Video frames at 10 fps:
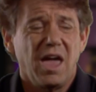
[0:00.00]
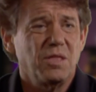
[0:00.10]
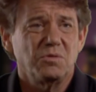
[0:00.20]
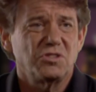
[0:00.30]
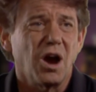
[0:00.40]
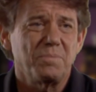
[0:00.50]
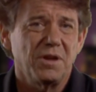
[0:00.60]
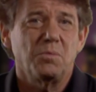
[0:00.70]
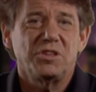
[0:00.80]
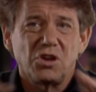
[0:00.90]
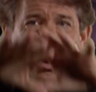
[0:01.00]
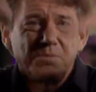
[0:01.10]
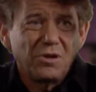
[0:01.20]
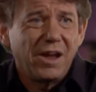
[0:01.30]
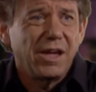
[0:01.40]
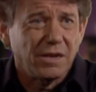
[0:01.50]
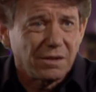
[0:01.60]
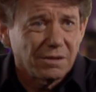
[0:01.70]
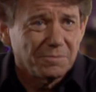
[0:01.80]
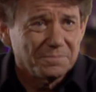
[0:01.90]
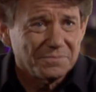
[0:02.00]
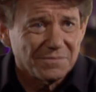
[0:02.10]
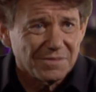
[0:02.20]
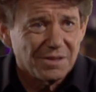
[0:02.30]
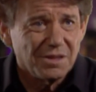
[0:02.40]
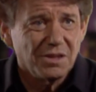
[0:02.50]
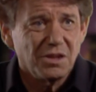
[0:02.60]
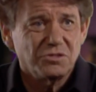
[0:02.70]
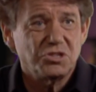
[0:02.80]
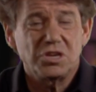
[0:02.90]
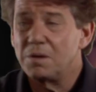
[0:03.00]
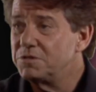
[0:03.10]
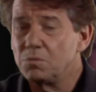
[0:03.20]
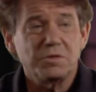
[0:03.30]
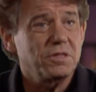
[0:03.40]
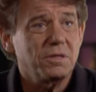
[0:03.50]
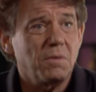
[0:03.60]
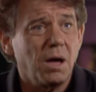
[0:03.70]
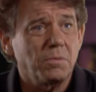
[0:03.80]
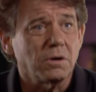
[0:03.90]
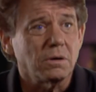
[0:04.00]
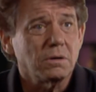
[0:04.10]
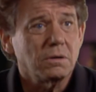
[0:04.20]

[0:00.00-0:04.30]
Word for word: and then tarp the, we tarped your head. So she comes in with a thermometer.